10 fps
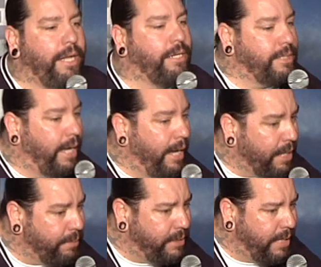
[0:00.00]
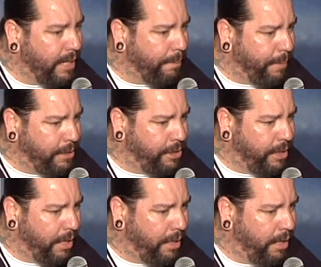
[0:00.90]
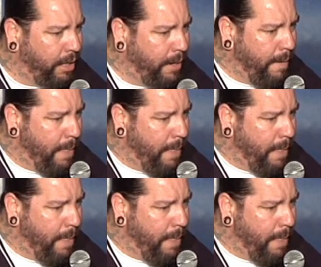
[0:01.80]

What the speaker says: He goes, hey, can we take a picture together?